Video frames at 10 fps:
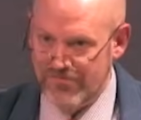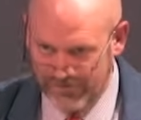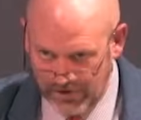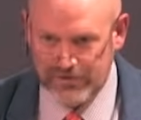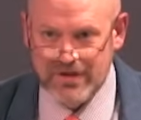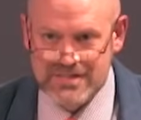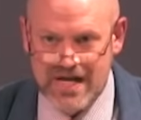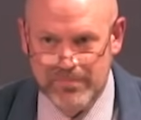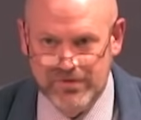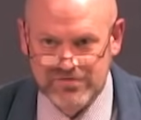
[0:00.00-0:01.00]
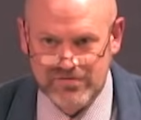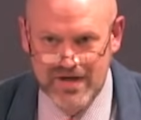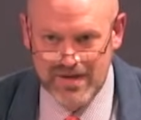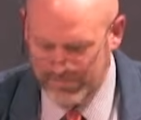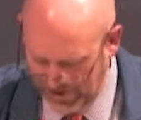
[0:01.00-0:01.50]
further examples of
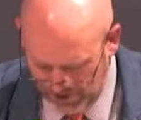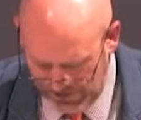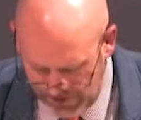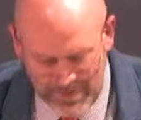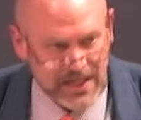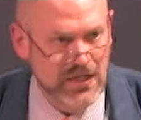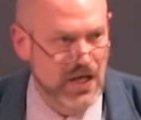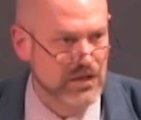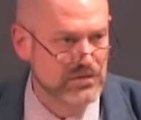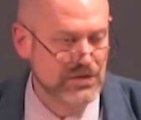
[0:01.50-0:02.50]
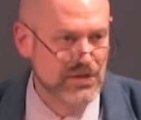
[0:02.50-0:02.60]
parallelomania.